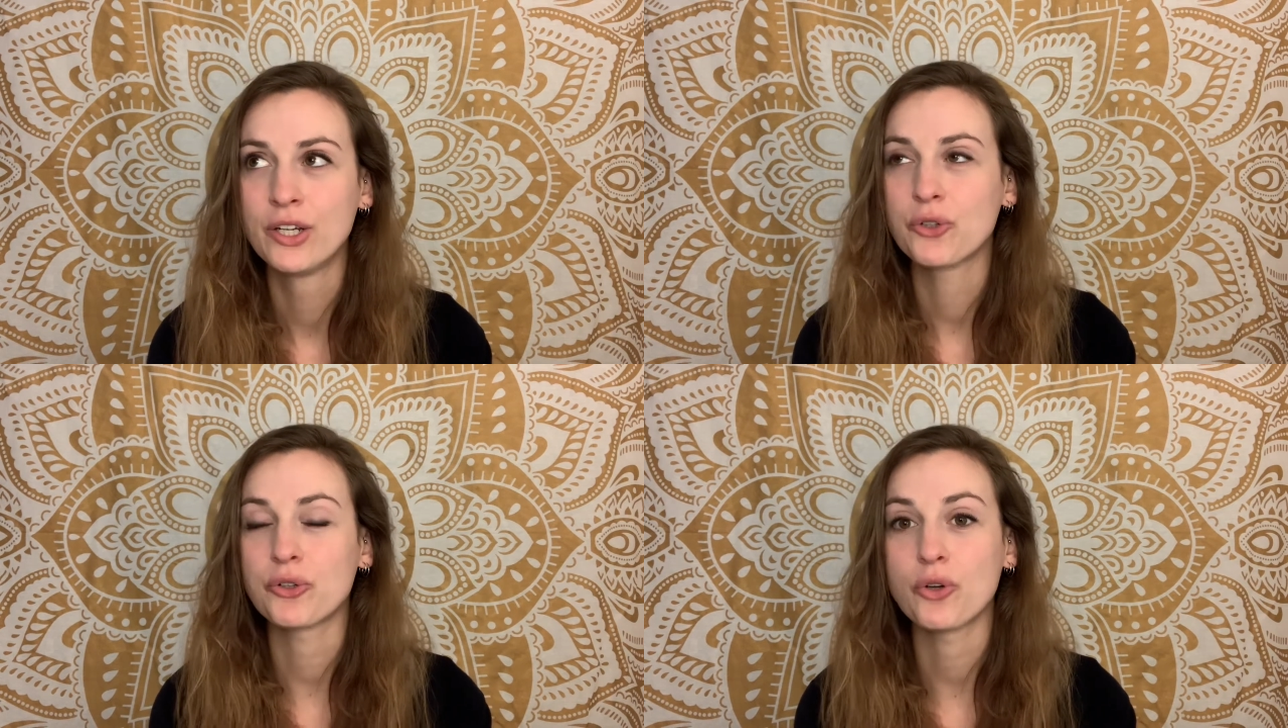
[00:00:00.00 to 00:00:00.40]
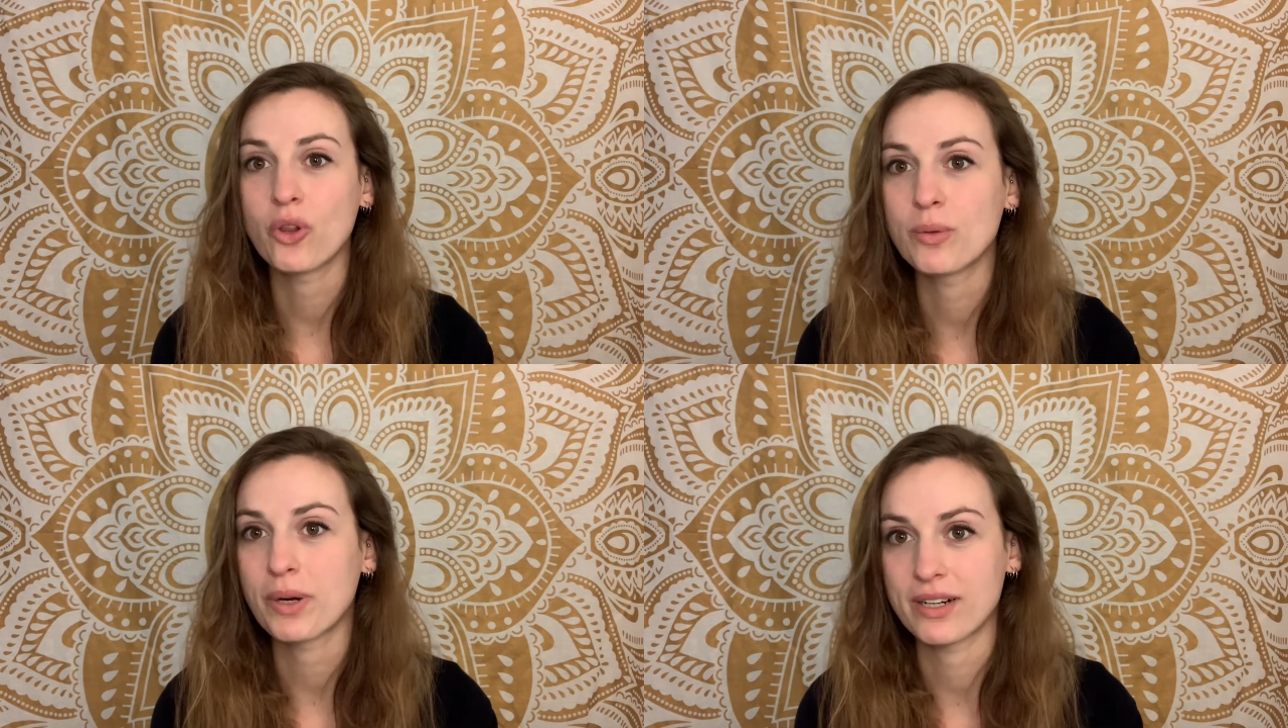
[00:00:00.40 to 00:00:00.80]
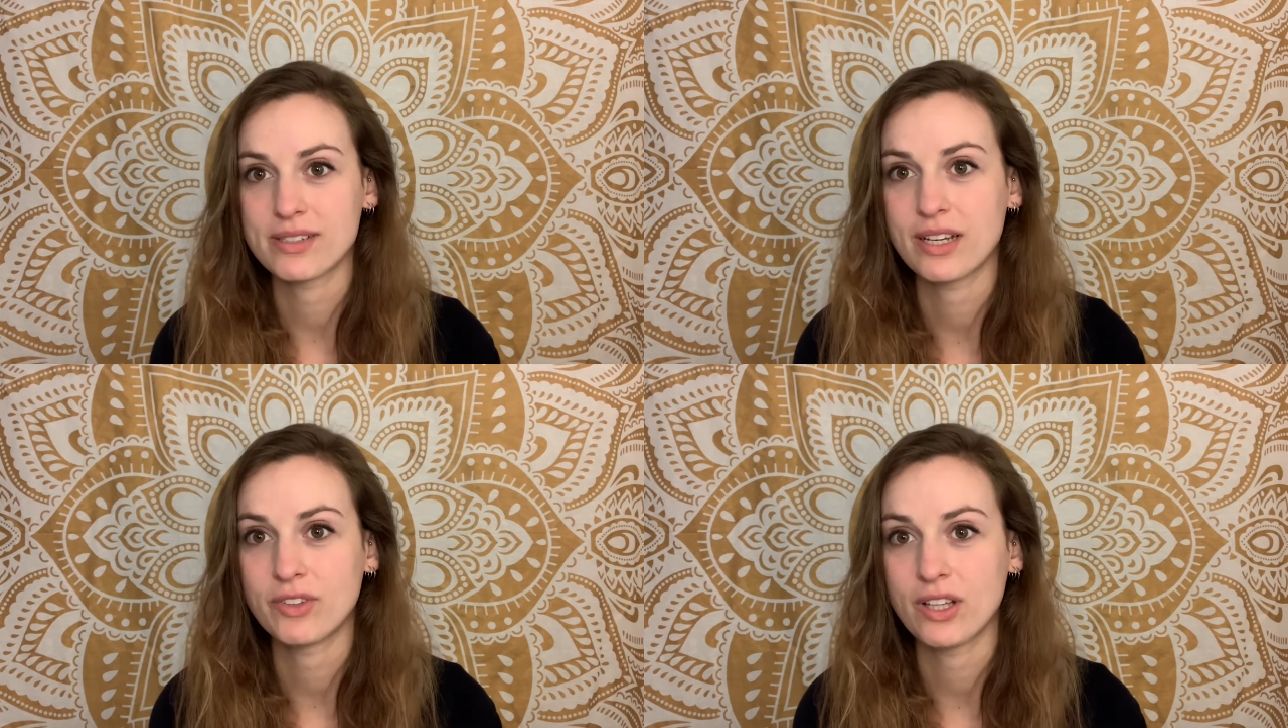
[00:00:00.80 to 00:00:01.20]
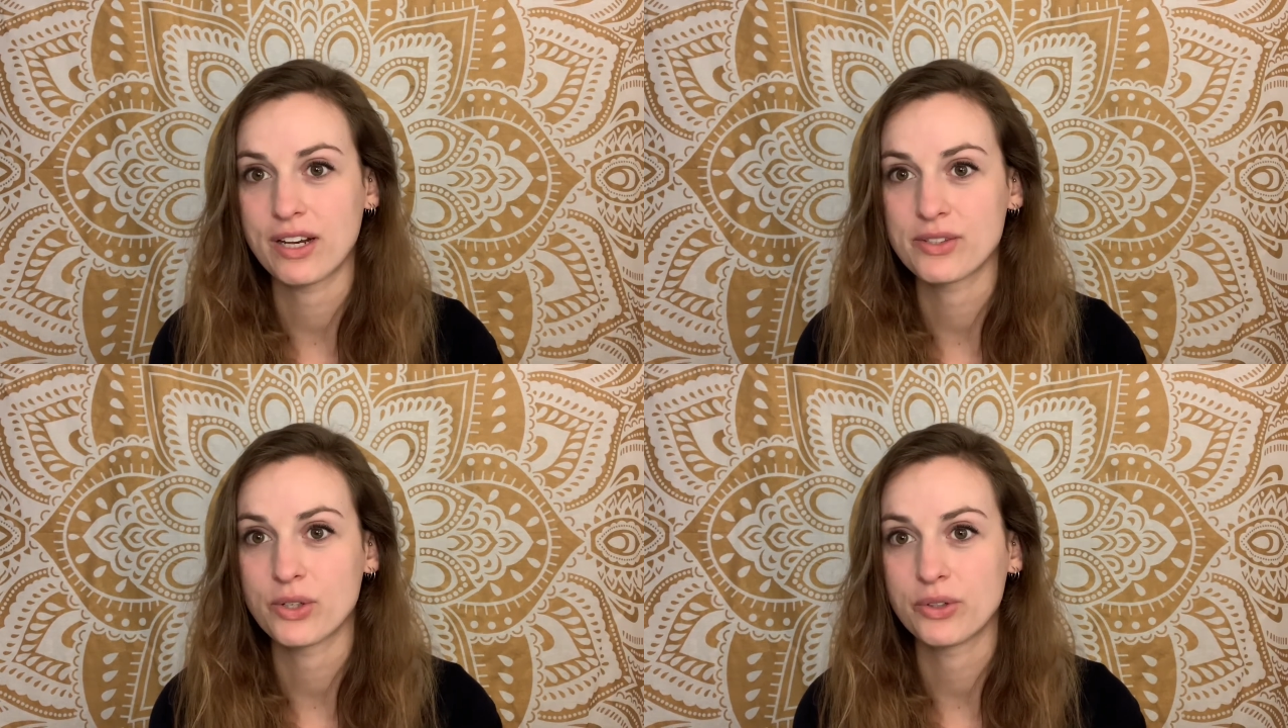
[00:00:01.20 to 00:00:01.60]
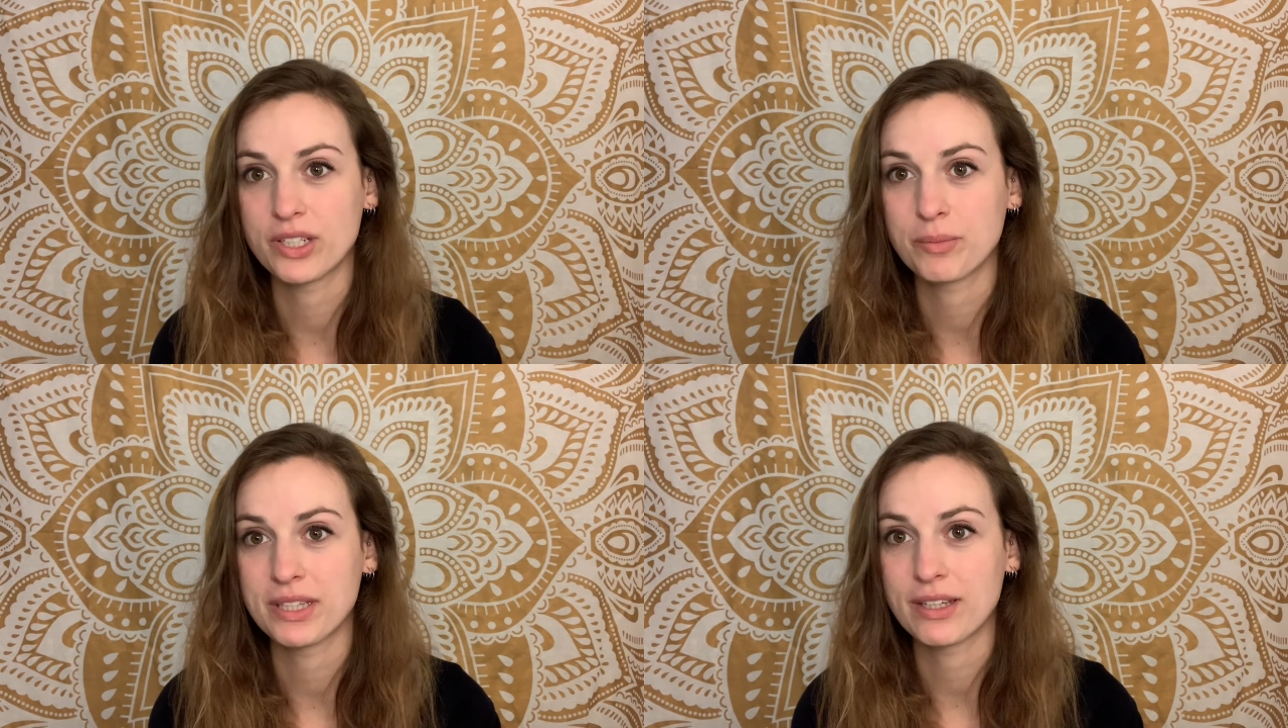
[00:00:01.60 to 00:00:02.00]
Granola bars have a lot of
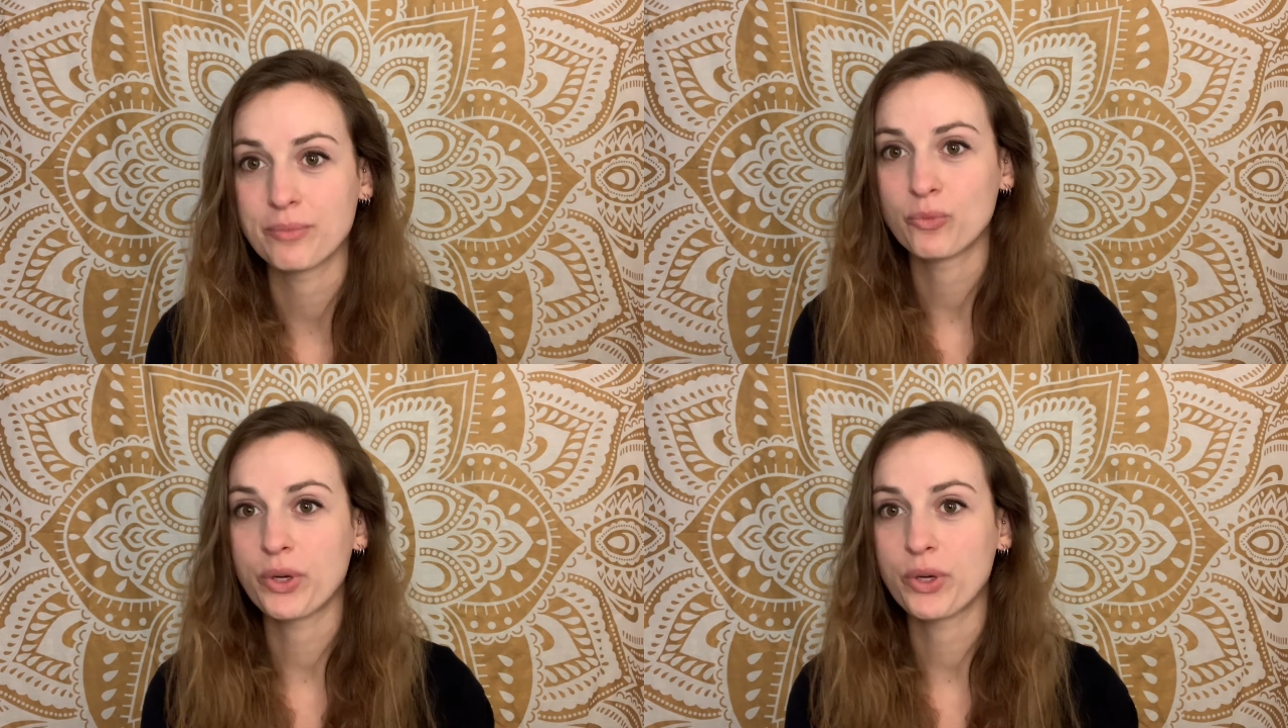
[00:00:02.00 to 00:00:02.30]
sodium in them.